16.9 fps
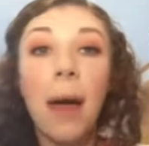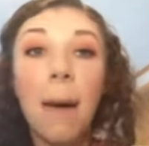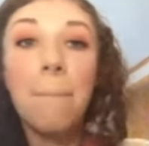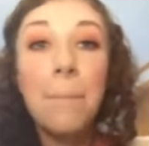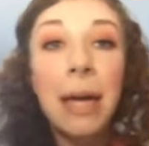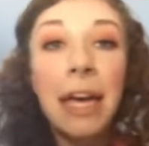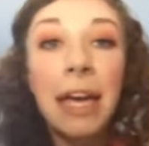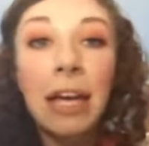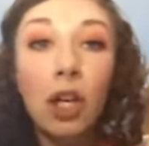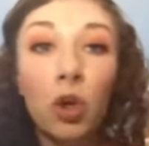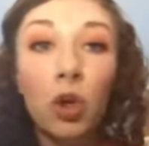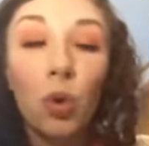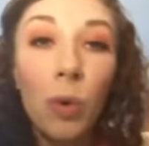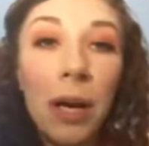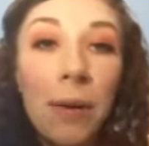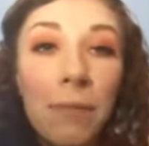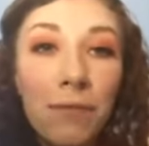That pink
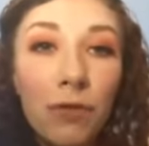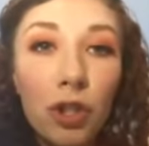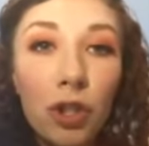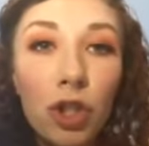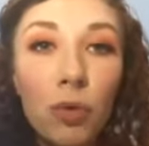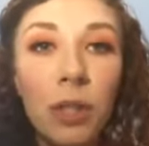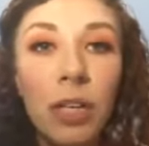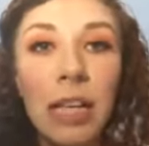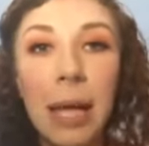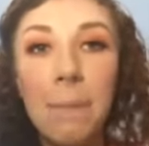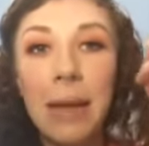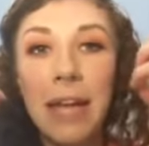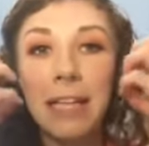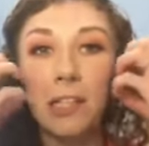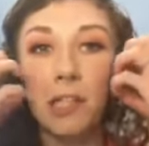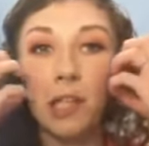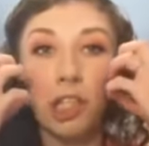grapefruit really
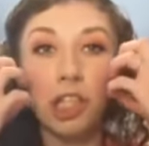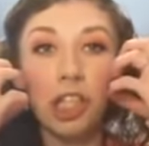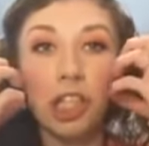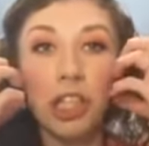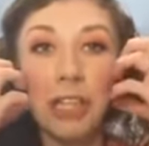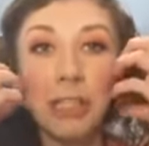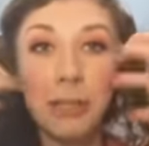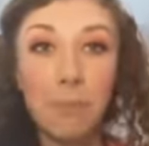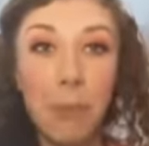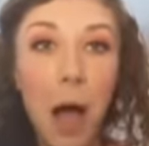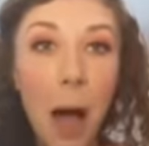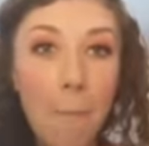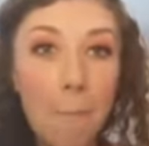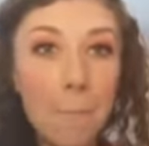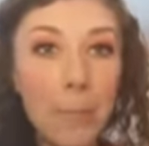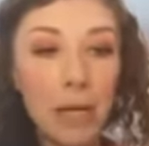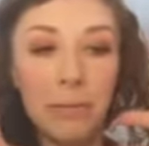makes our cheeks
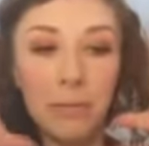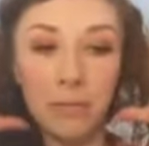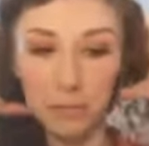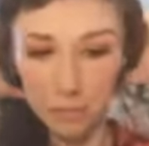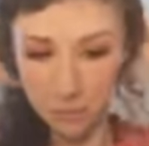pop.